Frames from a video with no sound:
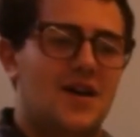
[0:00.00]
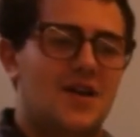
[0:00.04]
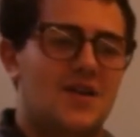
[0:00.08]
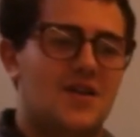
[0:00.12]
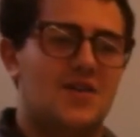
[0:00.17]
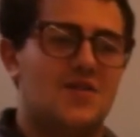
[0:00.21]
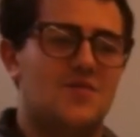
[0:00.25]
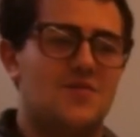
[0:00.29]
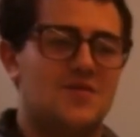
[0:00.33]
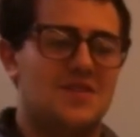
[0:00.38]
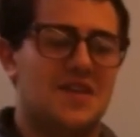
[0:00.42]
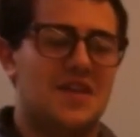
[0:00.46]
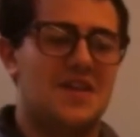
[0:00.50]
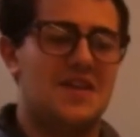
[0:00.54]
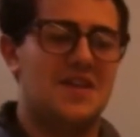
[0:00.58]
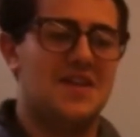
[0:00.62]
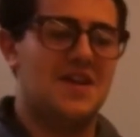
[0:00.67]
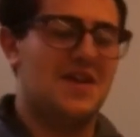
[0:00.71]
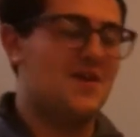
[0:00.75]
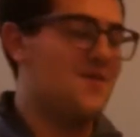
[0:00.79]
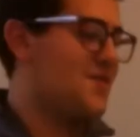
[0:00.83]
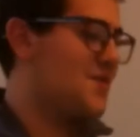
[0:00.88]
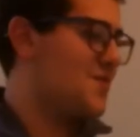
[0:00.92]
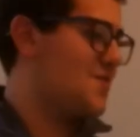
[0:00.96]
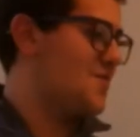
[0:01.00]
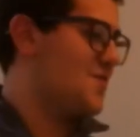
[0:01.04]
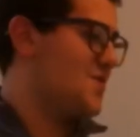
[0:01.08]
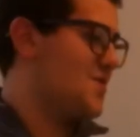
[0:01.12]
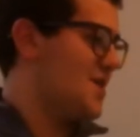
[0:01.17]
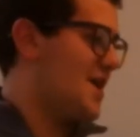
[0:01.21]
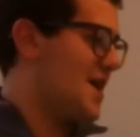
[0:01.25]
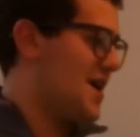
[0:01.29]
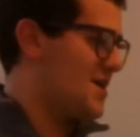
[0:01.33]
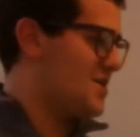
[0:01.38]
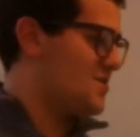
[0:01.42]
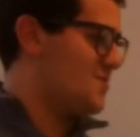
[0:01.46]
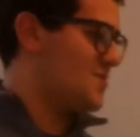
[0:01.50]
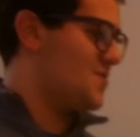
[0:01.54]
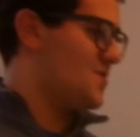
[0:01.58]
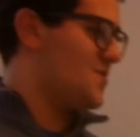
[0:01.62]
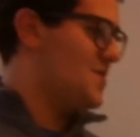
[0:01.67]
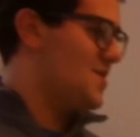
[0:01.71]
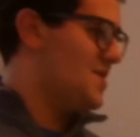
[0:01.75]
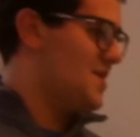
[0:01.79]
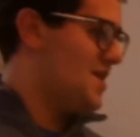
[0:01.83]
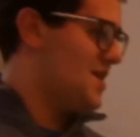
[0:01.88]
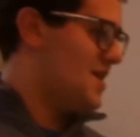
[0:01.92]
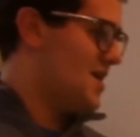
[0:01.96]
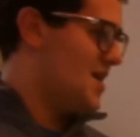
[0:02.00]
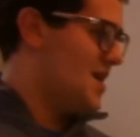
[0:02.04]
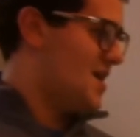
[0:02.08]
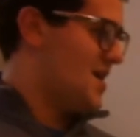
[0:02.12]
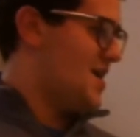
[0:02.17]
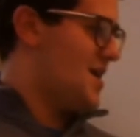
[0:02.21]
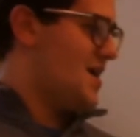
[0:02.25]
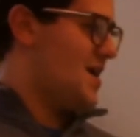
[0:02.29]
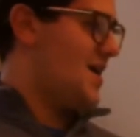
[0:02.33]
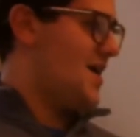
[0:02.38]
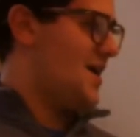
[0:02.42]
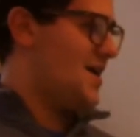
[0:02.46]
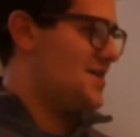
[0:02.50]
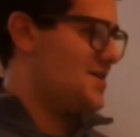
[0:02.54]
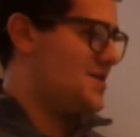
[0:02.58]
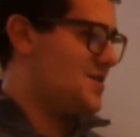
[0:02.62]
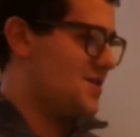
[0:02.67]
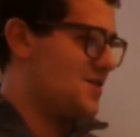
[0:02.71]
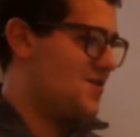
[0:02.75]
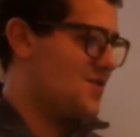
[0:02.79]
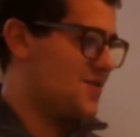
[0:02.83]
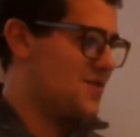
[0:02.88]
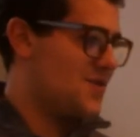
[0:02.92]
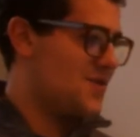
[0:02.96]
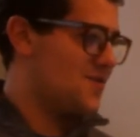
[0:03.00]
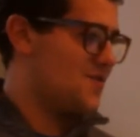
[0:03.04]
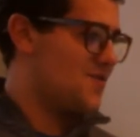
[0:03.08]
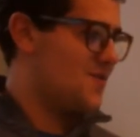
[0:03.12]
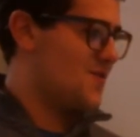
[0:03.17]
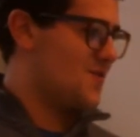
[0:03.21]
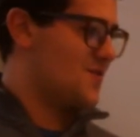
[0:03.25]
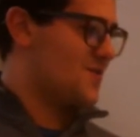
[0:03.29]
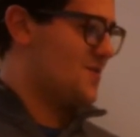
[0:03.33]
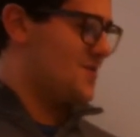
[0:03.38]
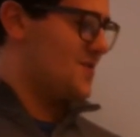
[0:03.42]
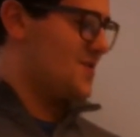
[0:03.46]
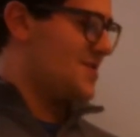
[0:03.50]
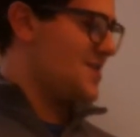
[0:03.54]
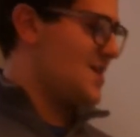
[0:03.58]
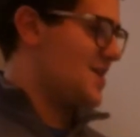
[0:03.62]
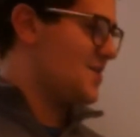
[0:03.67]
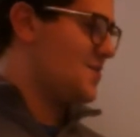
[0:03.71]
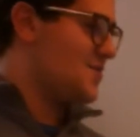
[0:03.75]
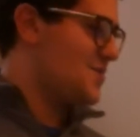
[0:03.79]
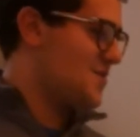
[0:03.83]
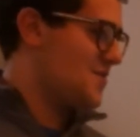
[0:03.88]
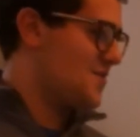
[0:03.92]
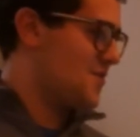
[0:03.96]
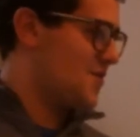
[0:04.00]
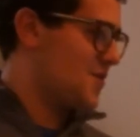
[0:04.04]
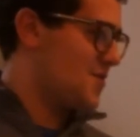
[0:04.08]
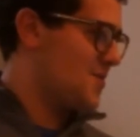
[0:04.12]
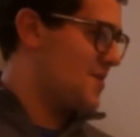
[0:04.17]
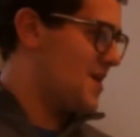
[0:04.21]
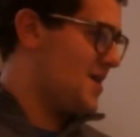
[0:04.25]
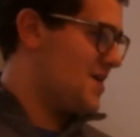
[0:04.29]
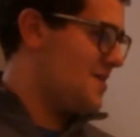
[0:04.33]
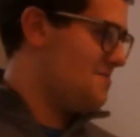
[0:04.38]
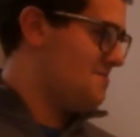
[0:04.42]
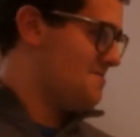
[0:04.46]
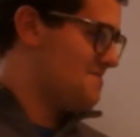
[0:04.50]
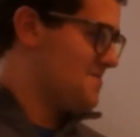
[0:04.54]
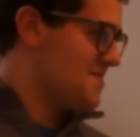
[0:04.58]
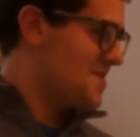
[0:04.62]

She was a Navy Rear Admiral and looking real good in that uniform there.